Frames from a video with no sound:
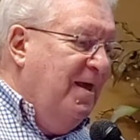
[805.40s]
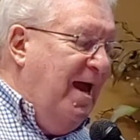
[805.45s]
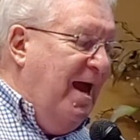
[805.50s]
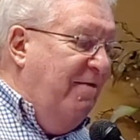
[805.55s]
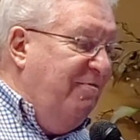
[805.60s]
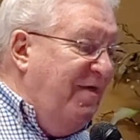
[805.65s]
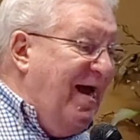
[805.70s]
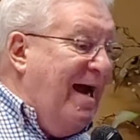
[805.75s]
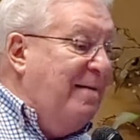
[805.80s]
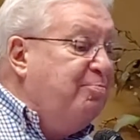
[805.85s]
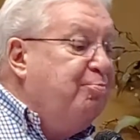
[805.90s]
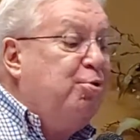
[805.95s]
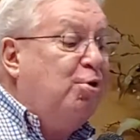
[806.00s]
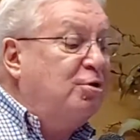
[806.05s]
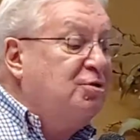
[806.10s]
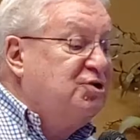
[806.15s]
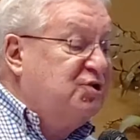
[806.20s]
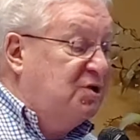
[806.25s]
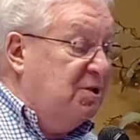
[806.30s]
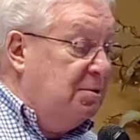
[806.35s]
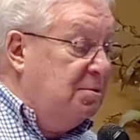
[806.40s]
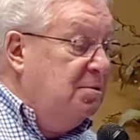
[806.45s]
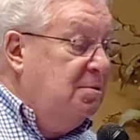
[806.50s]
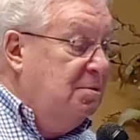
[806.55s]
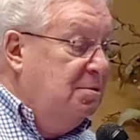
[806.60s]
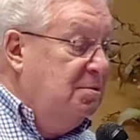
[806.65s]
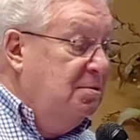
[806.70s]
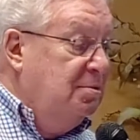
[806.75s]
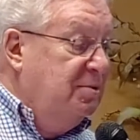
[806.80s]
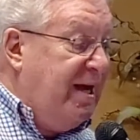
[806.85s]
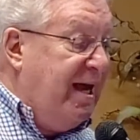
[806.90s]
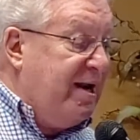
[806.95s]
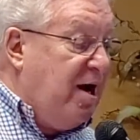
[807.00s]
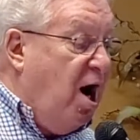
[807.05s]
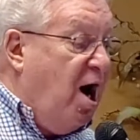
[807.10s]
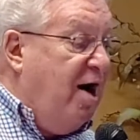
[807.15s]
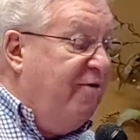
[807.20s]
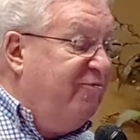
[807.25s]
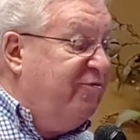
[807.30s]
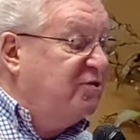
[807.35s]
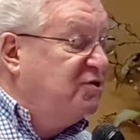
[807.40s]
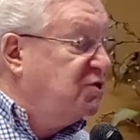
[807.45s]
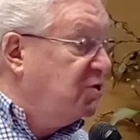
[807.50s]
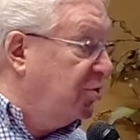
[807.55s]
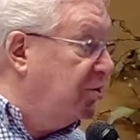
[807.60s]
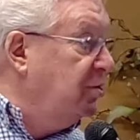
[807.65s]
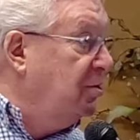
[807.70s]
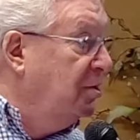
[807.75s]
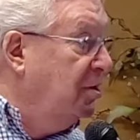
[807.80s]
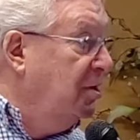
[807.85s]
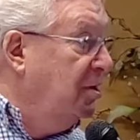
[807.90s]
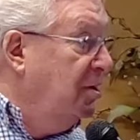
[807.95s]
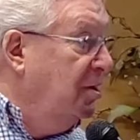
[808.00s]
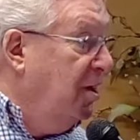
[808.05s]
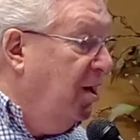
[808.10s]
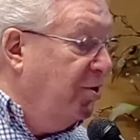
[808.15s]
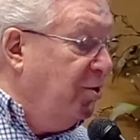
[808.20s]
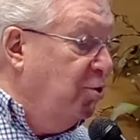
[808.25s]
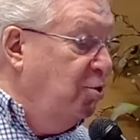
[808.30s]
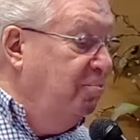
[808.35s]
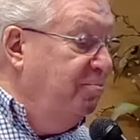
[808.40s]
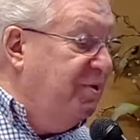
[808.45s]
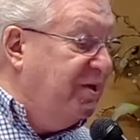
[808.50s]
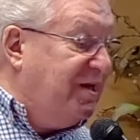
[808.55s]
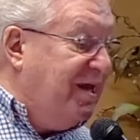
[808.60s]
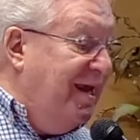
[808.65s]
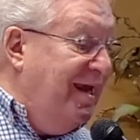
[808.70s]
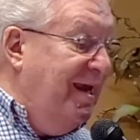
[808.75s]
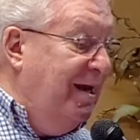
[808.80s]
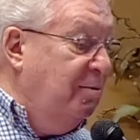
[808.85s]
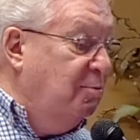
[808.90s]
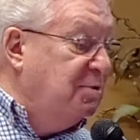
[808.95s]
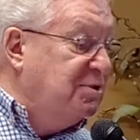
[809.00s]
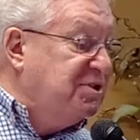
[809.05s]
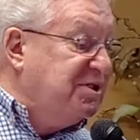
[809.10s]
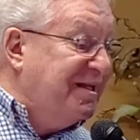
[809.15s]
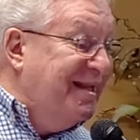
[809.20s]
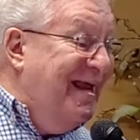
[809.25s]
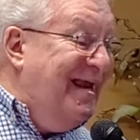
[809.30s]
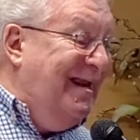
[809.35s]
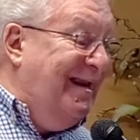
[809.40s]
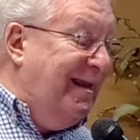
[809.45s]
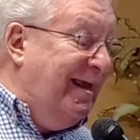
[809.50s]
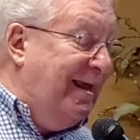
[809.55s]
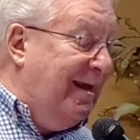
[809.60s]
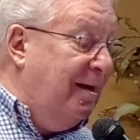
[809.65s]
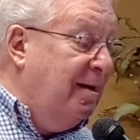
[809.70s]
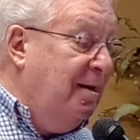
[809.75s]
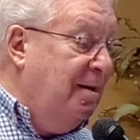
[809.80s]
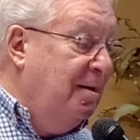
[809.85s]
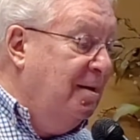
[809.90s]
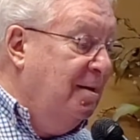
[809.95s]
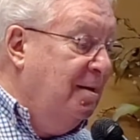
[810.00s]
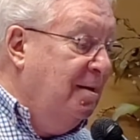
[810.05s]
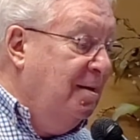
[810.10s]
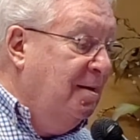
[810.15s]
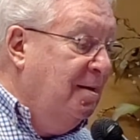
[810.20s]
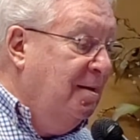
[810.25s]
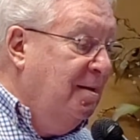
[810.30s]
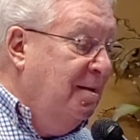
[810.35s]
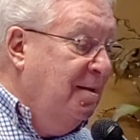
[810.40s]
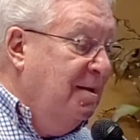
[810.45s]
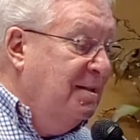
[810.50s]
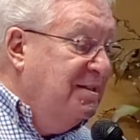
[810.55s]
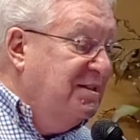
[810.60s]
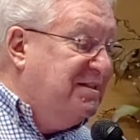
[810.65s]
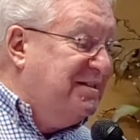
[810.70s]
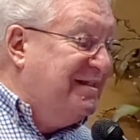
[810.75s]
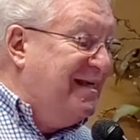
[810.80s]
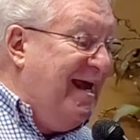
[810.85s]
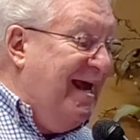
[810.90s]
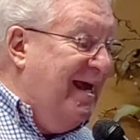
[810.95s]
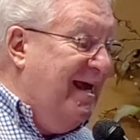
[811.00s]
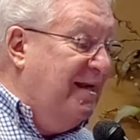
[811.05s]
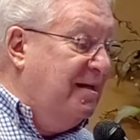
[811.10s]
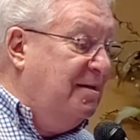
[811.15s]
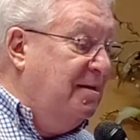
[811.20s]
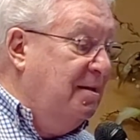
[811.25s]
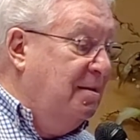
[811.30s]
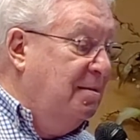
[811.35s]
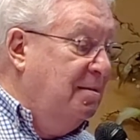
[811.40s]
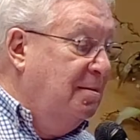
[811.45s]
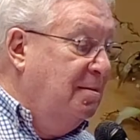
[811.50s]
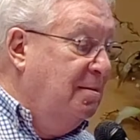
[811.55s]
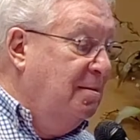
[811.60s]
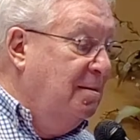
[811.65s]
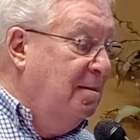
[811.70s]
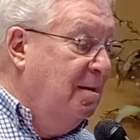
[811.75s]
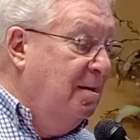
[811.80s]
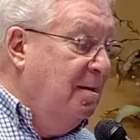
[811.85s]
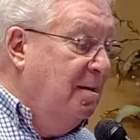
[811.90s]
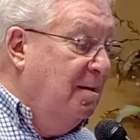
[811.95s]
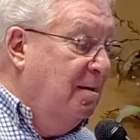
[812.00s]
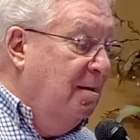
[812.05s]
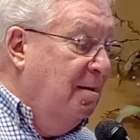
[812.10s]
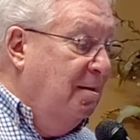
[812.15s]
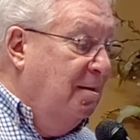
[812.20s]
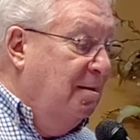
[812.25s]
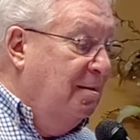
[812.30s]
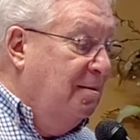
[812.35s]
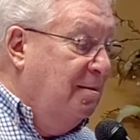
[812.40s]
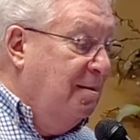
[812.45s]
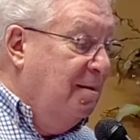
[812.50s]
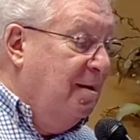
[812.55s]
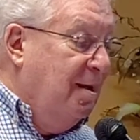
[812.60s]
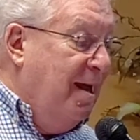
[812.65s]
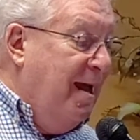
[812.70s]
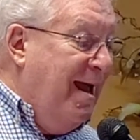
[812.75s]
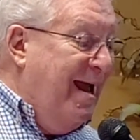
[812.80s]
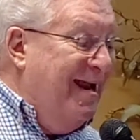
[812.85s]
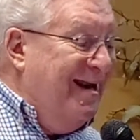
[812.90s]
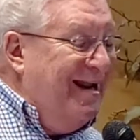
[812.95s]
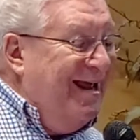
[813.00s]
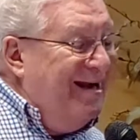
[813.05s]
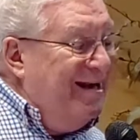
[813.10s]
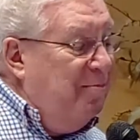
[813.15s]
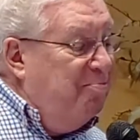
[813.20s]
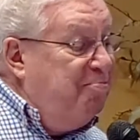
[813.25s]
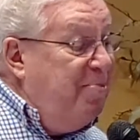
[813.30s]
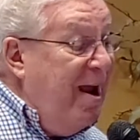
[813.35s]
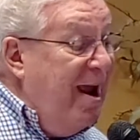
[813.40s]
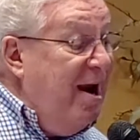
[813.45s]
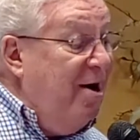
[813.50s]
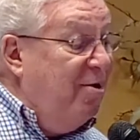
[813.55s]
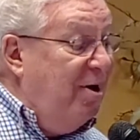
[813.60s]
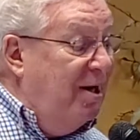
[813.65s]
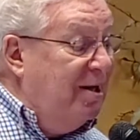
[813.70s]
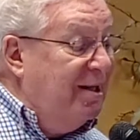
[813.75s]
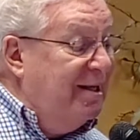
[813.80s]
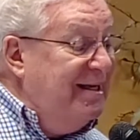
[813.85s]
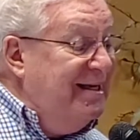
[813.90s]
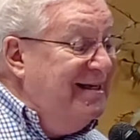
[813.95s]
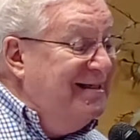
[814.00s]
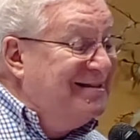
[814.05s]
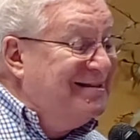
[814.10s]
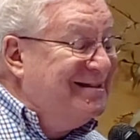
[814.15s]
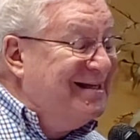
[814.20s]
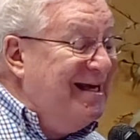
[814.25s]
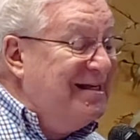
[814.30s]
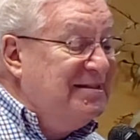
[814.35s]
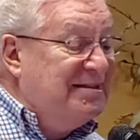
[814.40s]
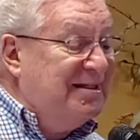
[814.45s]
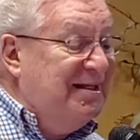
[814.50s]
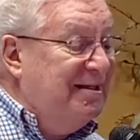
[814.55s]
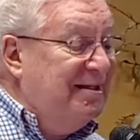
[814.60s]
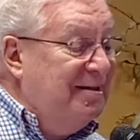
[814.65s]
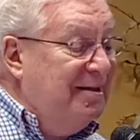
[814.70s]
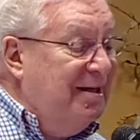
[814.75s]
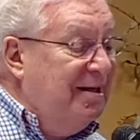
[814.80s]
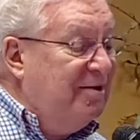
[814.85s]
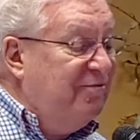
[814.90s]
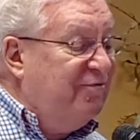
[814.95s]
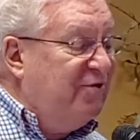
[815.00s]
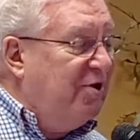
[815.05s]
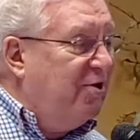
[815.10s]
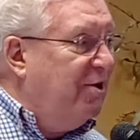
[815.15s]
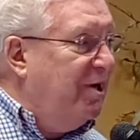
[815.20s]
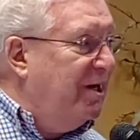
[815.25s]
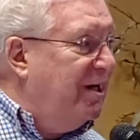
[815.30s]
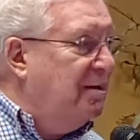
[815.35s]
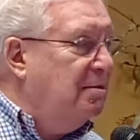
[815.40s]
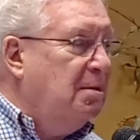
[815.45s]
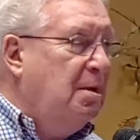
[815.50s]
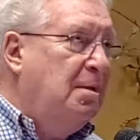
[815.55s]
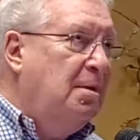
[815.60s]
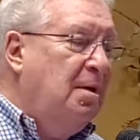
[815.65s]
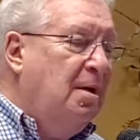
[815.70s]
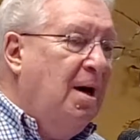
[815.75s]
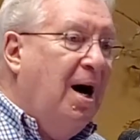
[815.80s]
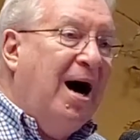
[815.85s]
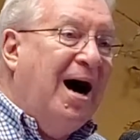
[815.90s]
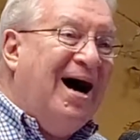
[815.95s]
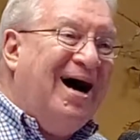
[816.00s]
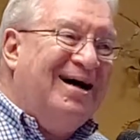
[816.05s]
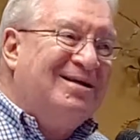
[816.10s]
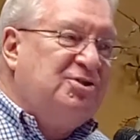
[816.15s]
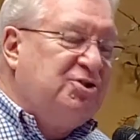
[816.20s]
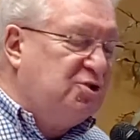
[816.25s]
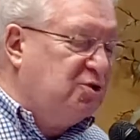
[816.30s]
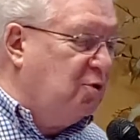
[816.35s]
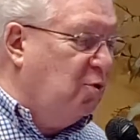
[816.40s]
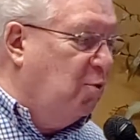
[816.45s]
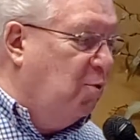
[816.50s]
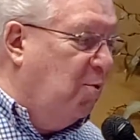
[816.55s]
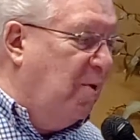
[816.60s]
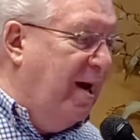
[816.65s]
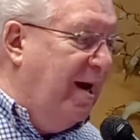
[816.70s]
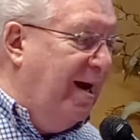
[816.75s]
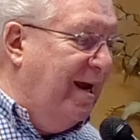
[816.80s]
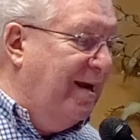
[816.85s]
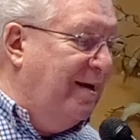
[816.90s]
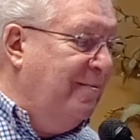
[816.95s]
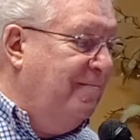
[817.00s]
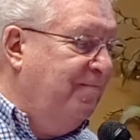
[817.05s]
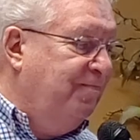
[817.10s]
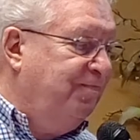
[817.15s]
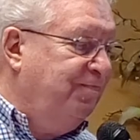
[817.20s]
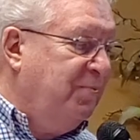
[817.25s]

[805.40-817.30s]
And that person, that officer on whom the king was leaning, said, and apparently he says it in a very hostile way,